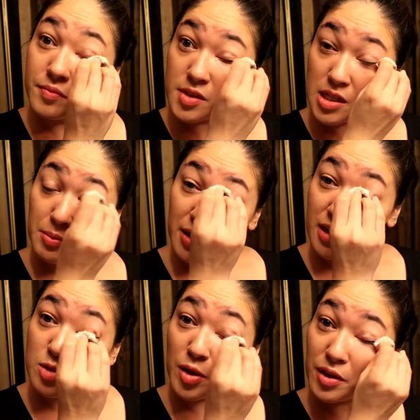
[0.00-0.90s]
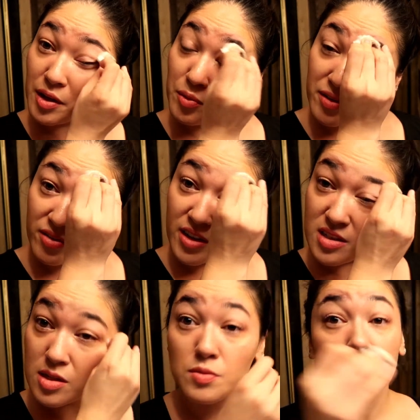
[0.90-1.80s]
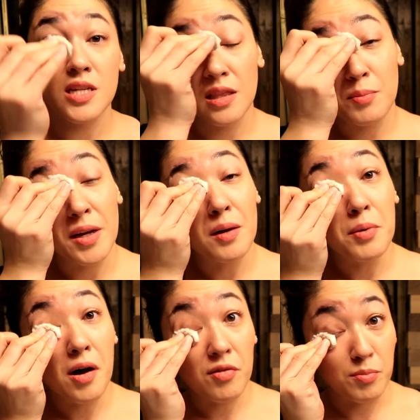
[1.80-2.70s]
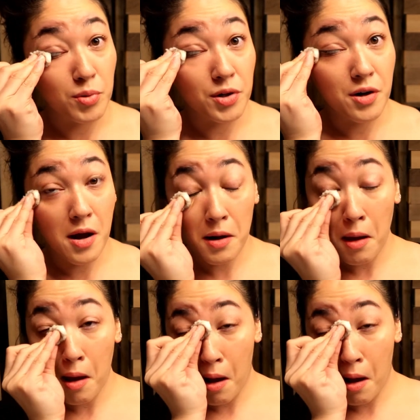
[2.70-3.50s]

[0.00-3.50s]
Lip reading: Does anybody else make like weird faces when they take their makeup off and put it on?